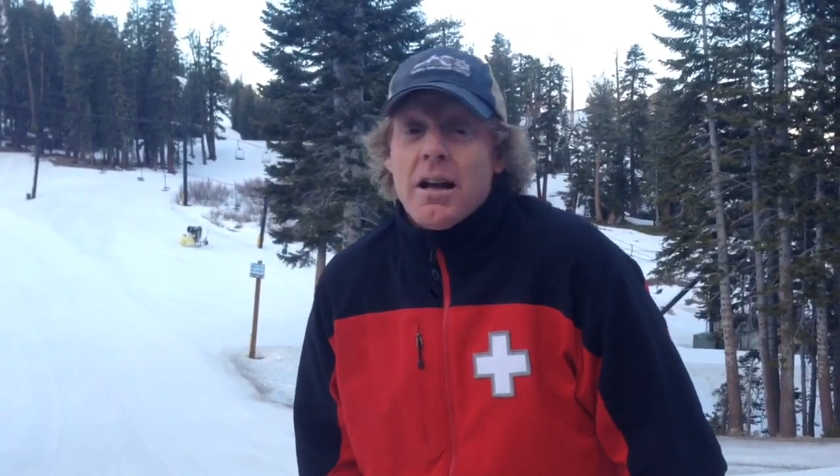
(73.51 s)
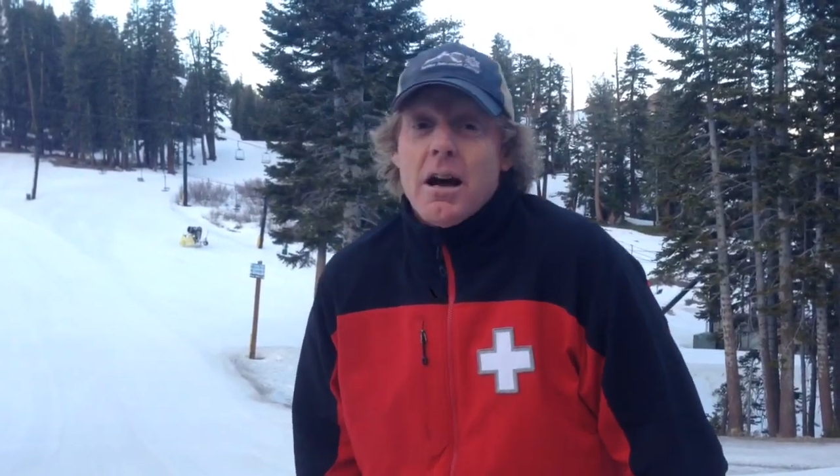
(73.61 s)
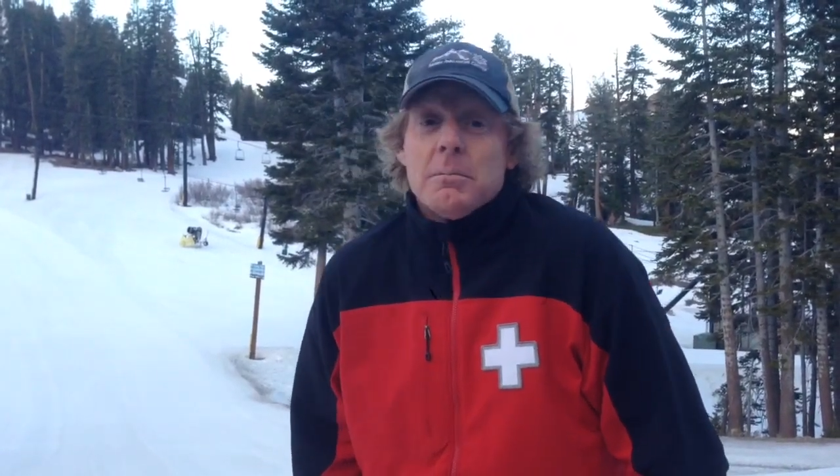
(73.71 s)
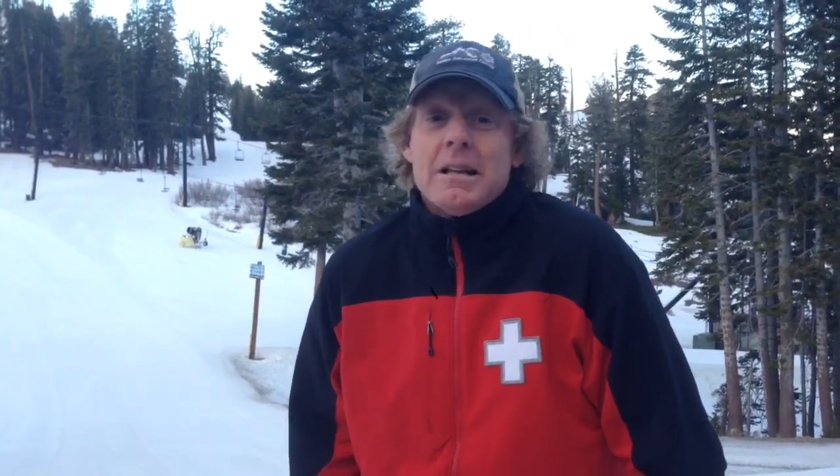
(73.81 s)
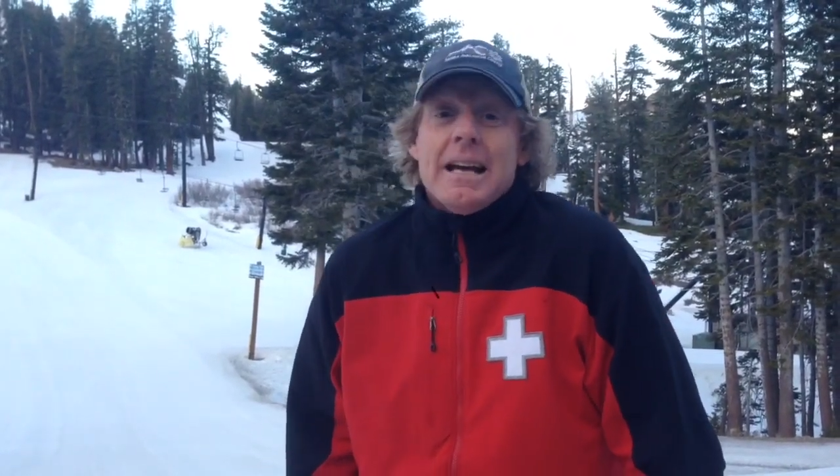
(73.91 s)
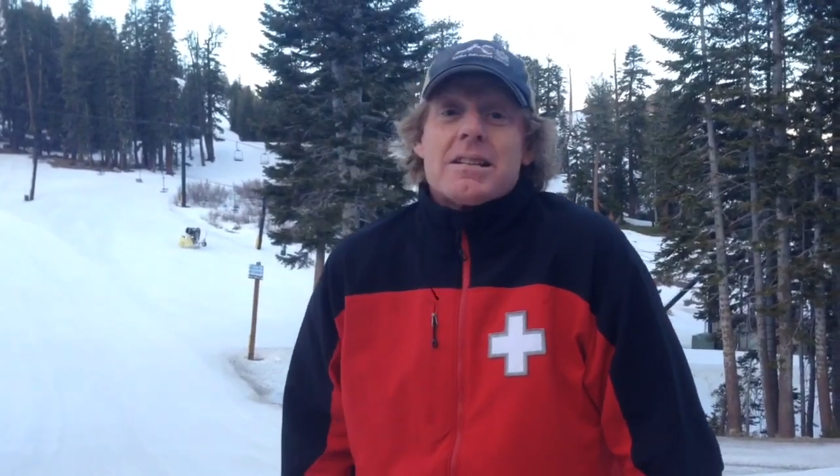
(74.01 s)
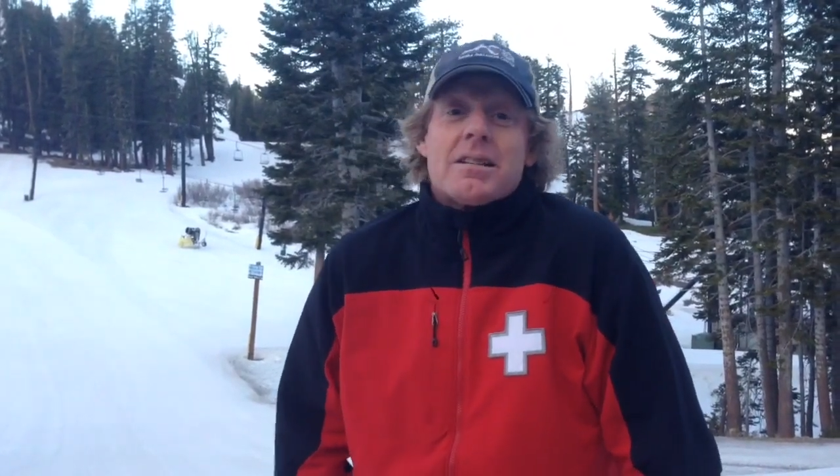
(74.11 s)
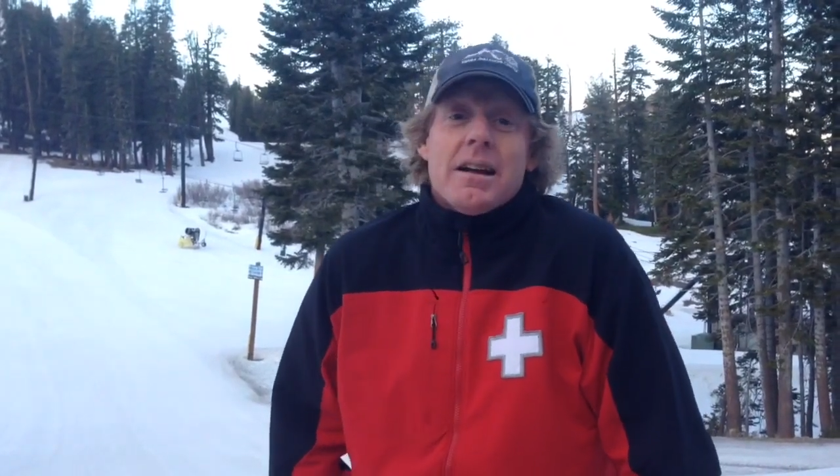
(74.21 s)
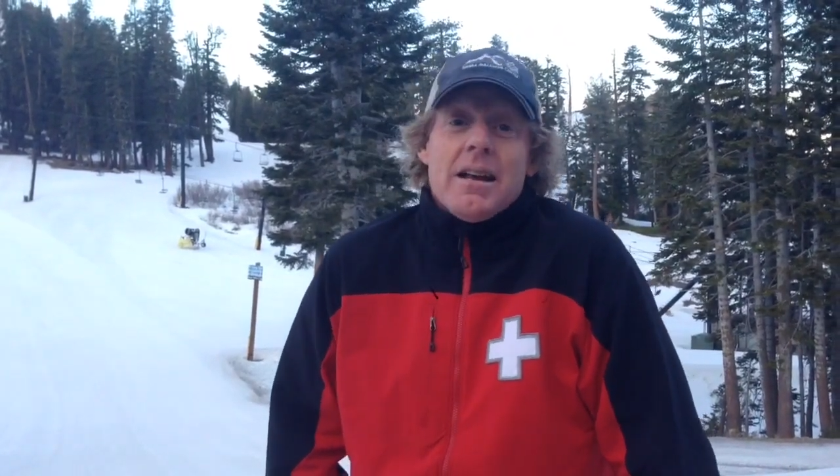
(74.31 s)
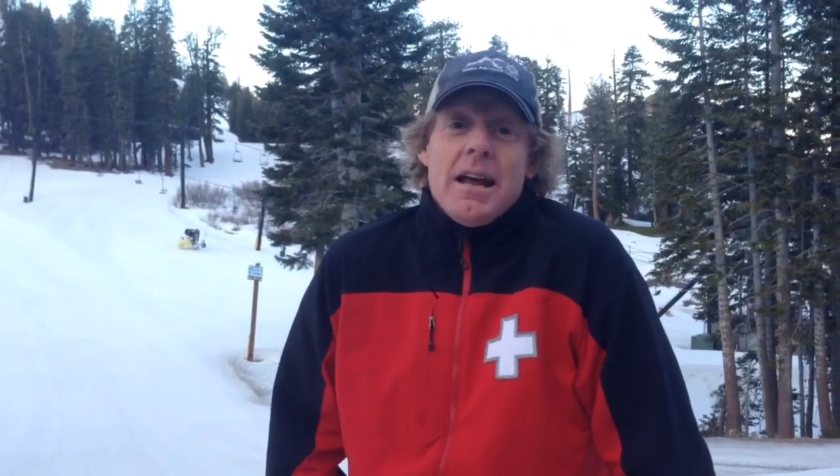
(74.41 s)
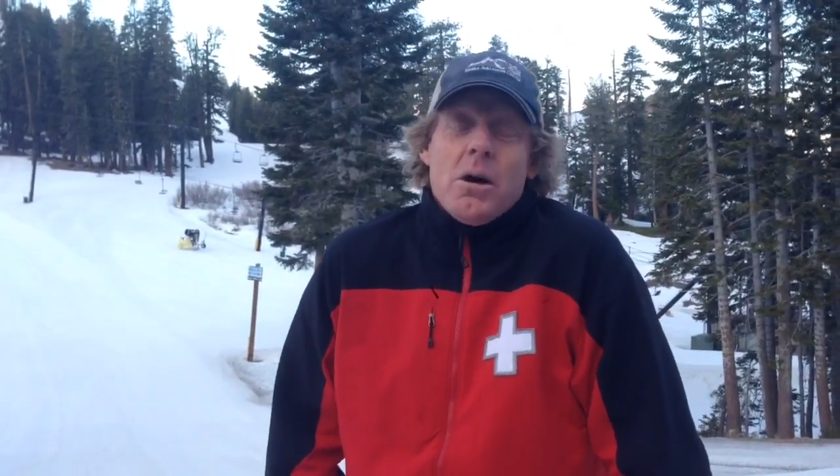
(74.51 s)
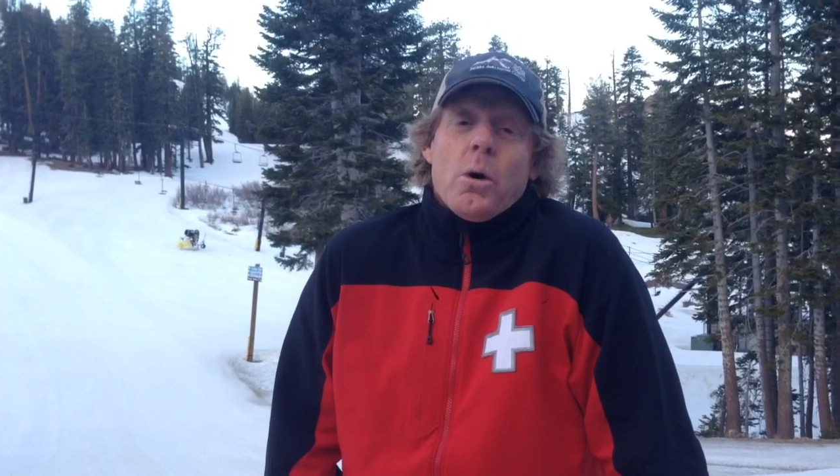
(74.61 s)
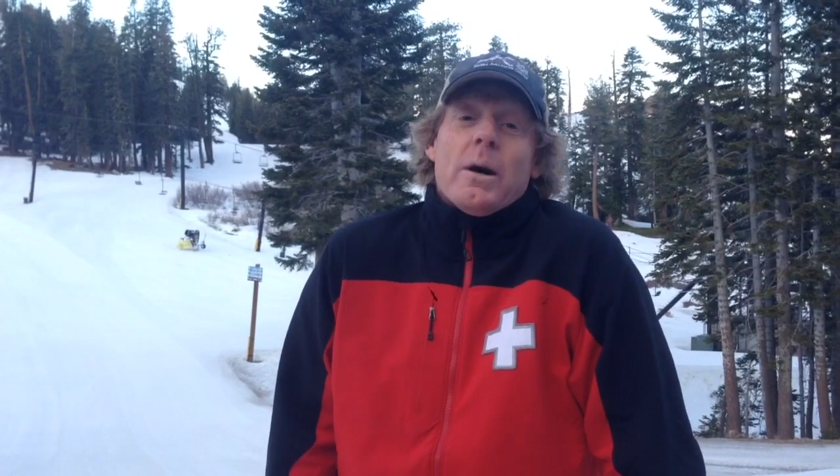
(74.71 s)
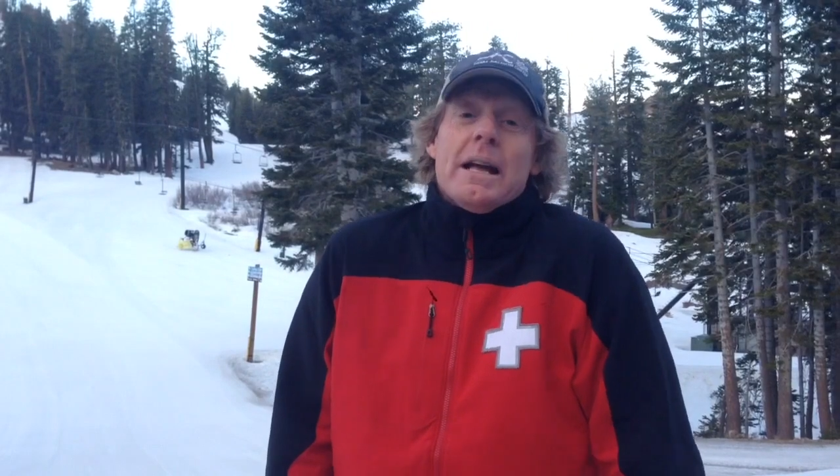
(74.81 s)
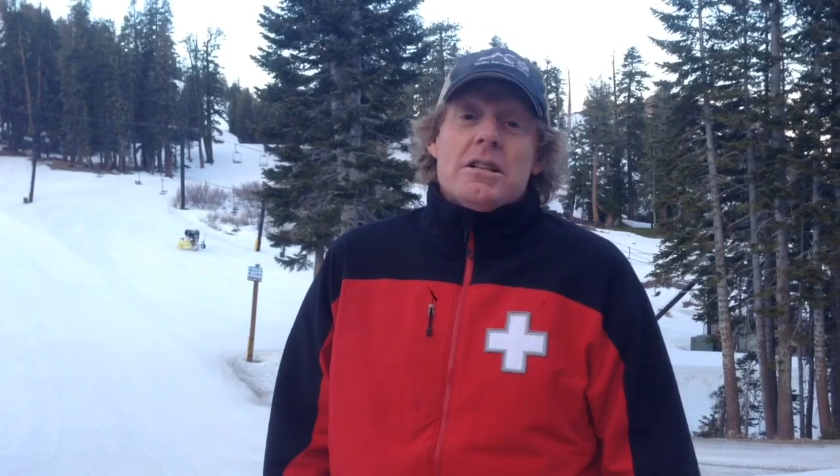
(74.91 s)
come late Sunday
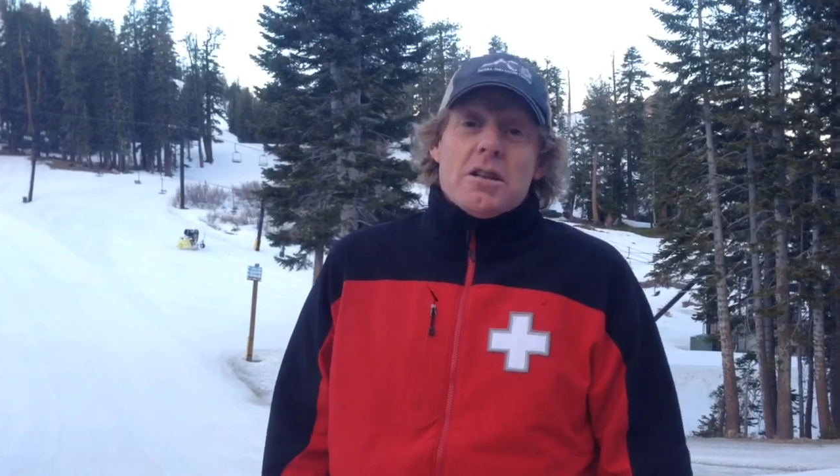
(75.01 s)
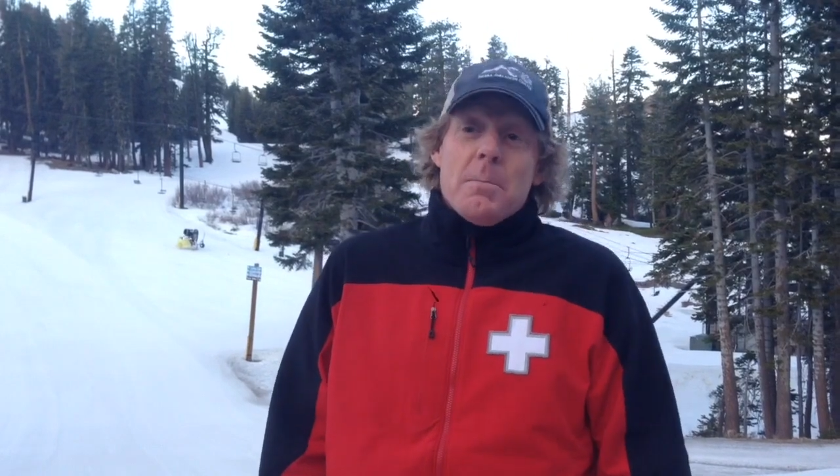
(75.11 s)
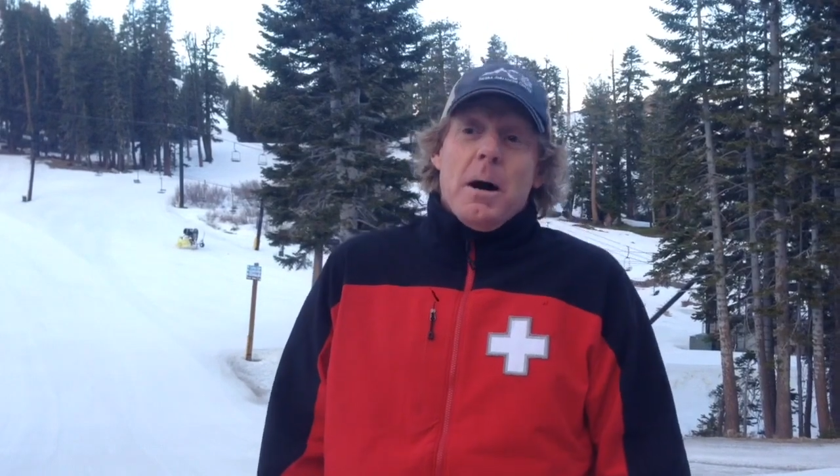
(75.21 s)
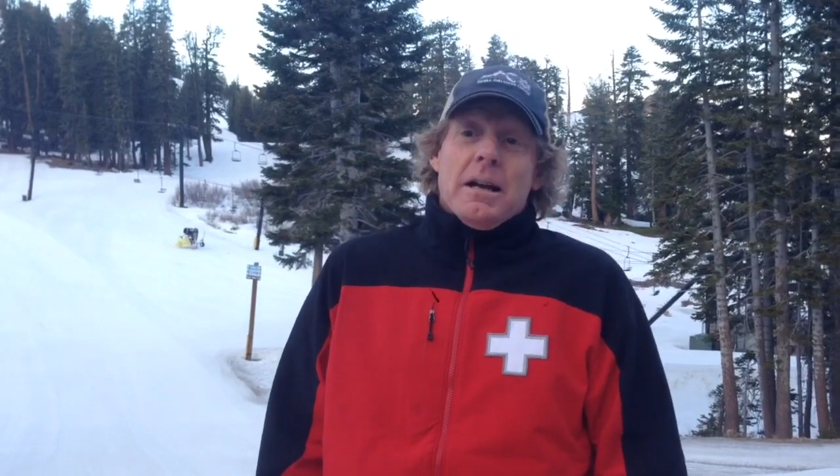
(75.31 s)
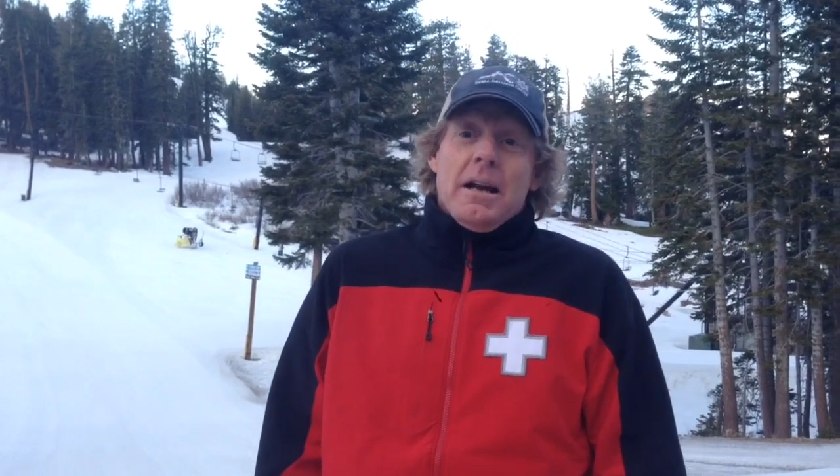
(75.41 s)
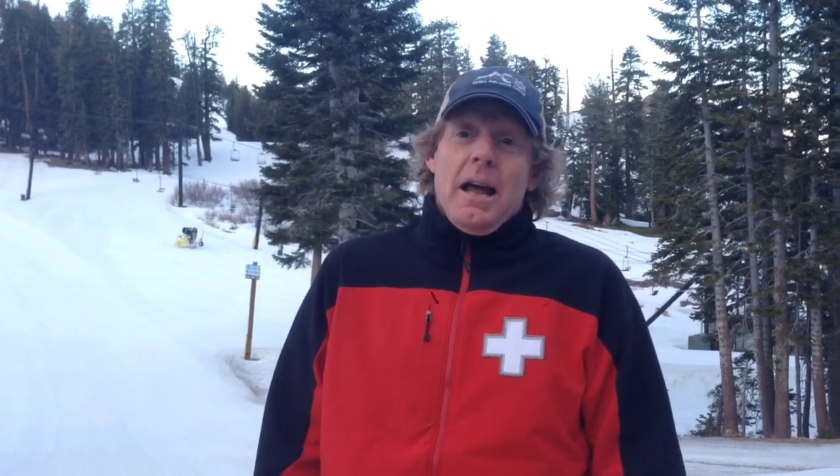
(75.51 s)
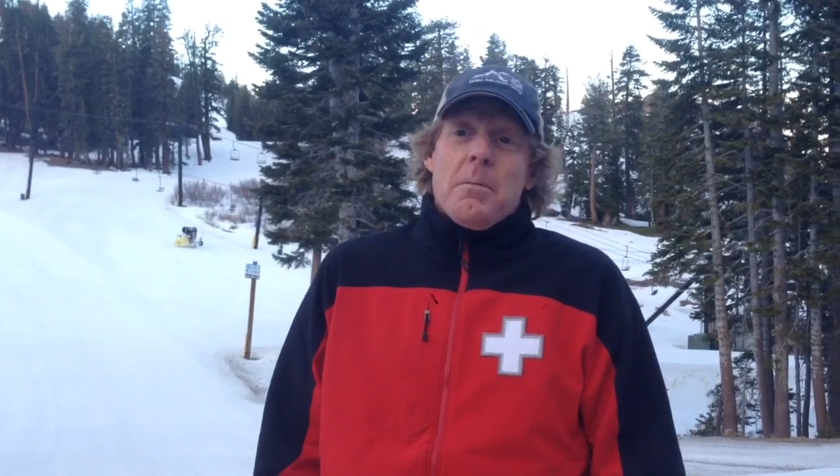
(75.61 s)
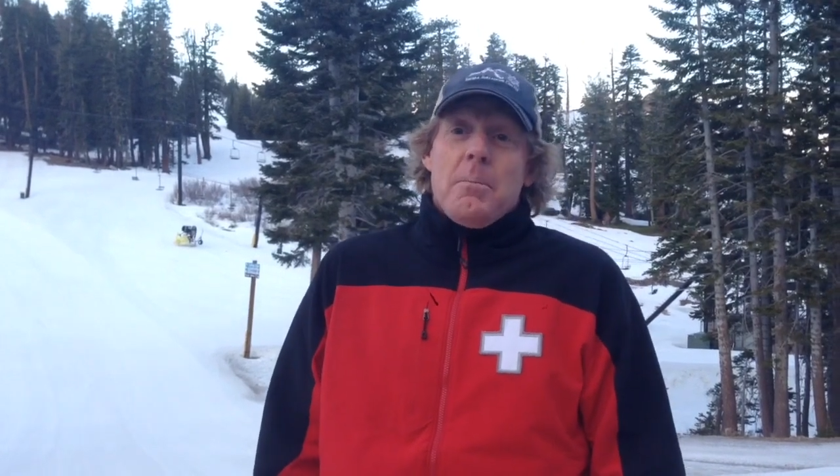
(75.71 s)
or into Monday,